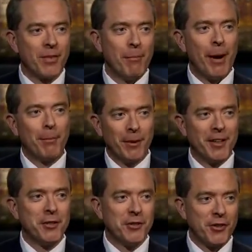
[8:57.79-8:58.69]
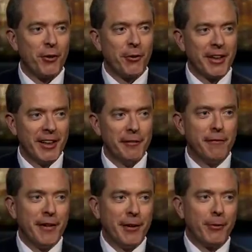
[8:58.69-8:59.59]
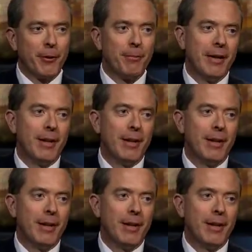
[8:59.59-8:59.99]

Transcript: populations that already live there or